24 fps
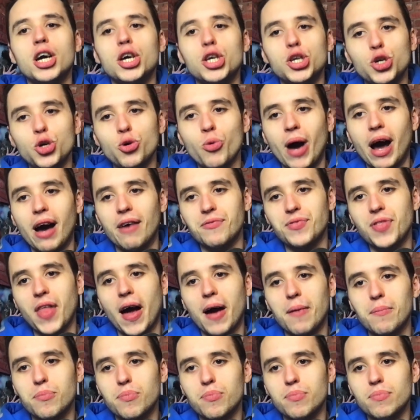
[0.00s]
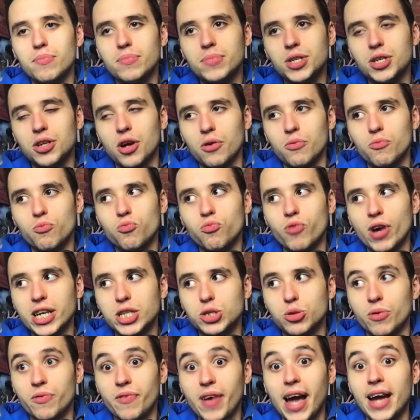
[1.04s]
You have that,
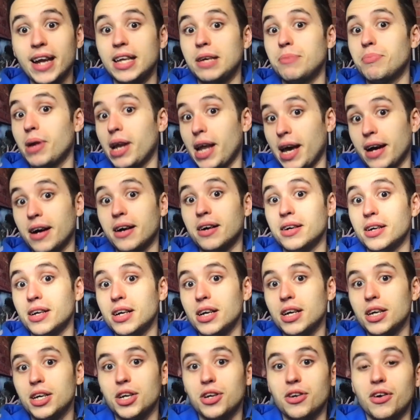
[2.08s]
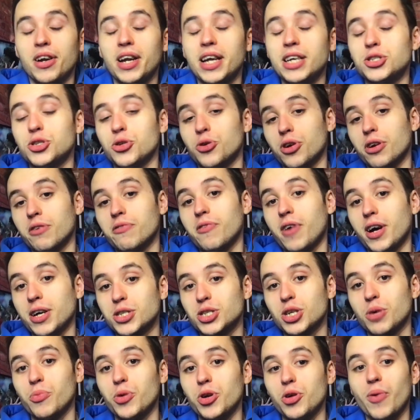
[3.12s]
risk with any player, unless you're going to find
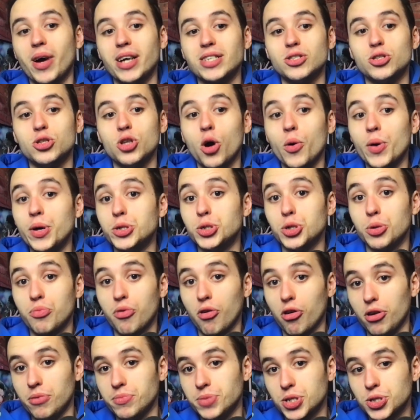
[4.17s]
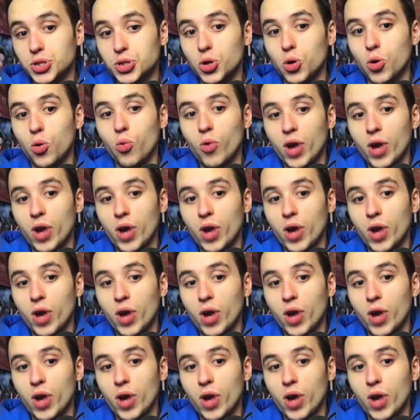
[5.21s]
someone who has no injury problems at all.